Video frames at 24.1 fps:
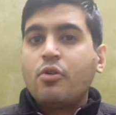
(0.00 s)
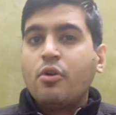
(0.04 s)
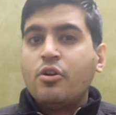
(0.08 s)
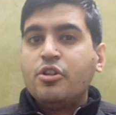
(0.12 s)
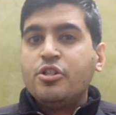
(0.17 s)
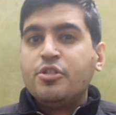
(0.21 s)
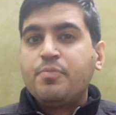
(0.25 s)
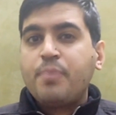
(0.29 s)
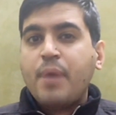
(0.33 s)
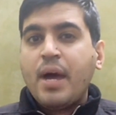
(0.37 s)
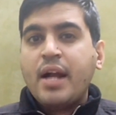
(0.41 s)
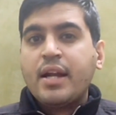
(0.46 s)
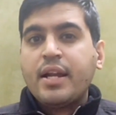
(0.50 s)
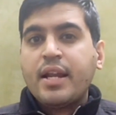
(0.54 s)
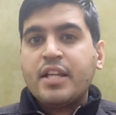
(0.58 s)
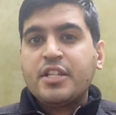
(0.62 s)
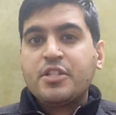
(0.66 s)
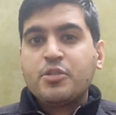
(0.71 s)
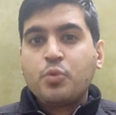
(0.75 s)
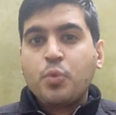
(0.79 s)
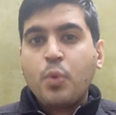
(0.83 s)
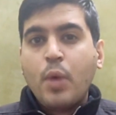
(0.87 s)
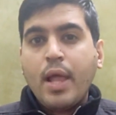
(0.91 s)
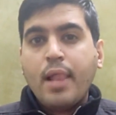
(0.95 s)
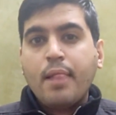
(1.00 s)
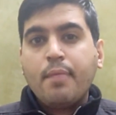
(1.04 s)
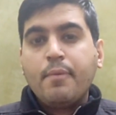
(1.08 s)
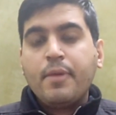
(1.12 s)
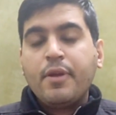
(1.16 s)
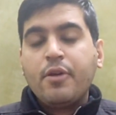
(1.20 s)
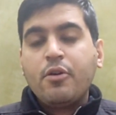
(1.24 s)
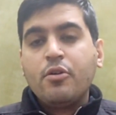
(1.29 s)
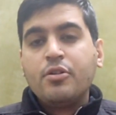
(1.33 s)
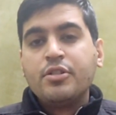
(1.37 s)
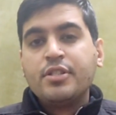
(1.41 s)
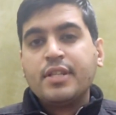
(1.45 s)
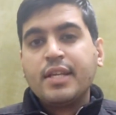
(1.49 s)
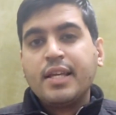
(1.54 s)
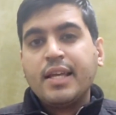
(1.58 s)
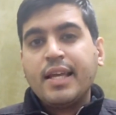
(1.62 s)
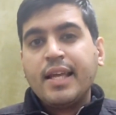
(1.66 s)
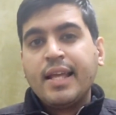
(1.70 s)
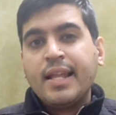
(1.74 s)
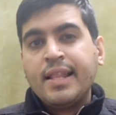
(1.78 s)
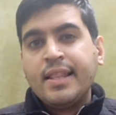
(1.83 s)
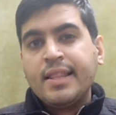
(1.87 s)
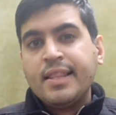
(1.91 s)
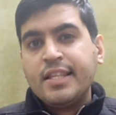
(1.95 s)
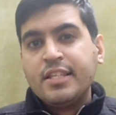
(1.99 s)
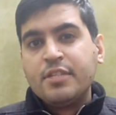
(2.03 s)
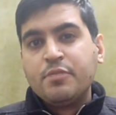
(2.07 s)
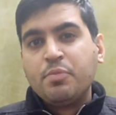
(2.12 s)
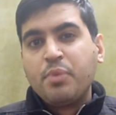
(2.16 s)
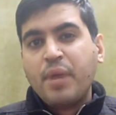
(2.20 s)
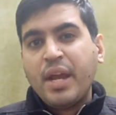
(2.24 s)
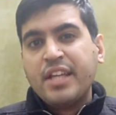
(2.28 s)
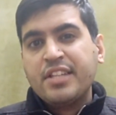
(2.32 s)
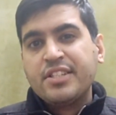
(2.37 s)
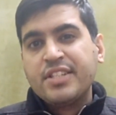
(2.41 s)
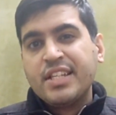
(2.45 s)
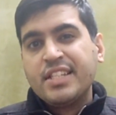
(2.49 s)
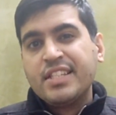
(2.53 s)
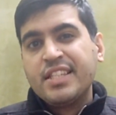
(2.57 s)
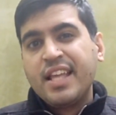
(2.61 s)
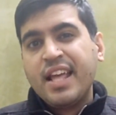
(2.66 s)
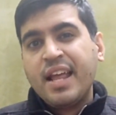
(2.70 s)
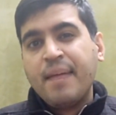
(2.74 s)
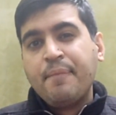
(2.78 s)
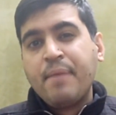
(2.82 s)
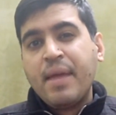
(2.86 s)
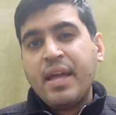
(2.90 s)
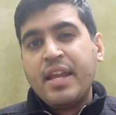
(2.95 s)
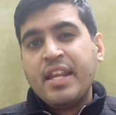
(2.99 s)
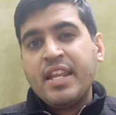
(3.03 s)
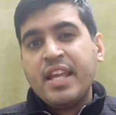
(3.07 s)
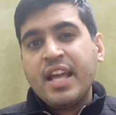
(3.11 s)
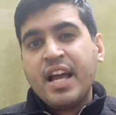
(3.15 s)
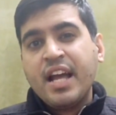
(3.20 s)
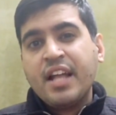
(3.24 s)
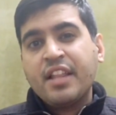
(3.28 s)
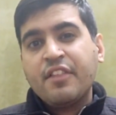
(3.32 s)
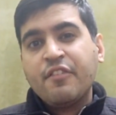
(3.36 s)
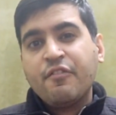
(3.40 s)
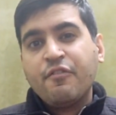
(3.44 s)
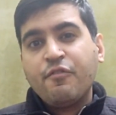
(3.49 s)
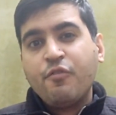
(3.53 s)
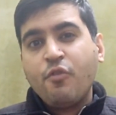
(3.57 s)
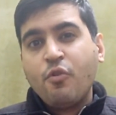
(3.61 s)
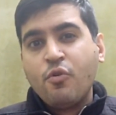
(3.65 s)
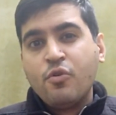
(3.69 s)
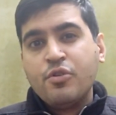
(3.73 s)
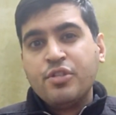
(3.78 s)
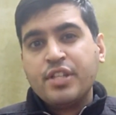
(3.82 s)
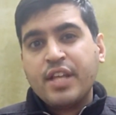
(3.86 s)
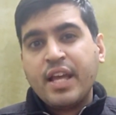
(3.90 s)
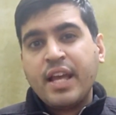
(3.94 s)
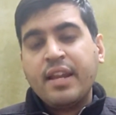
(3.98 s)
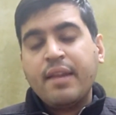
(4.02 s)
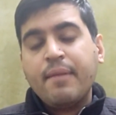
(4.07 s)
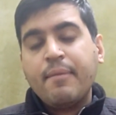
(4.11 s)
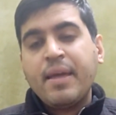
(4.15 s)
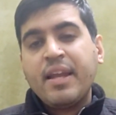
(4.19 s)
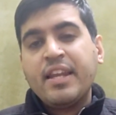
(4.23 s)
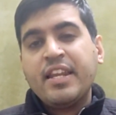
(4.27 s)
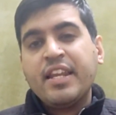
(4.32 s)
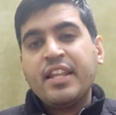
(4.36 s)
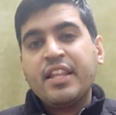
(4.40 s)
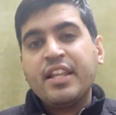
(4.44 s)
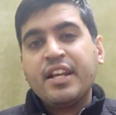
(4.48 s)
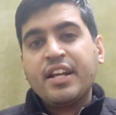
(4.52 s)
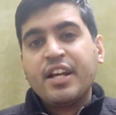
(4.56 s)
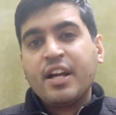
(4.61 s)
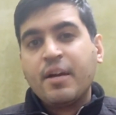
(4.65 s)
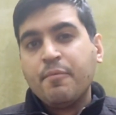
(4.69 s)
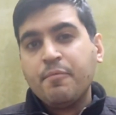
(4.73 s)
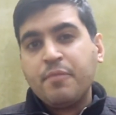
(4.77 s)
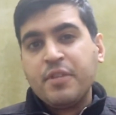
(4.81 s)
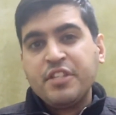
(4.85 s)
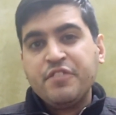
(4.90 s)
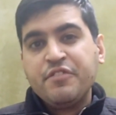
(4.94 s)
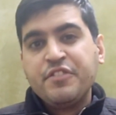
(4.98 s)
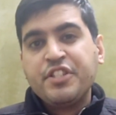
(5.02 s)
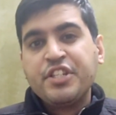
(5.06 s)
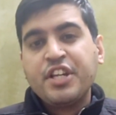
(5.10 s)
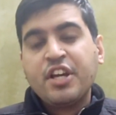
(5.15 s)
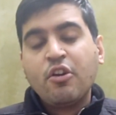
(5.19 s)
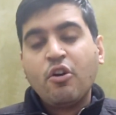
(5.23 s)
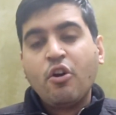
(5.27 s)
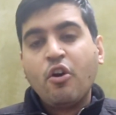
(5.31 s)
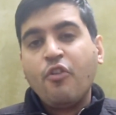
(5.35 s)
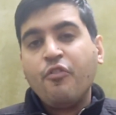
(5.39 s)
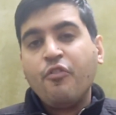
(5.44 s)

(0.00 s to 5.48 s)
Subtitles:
cons part as well, because in this price range there are many other phones and many other companies which are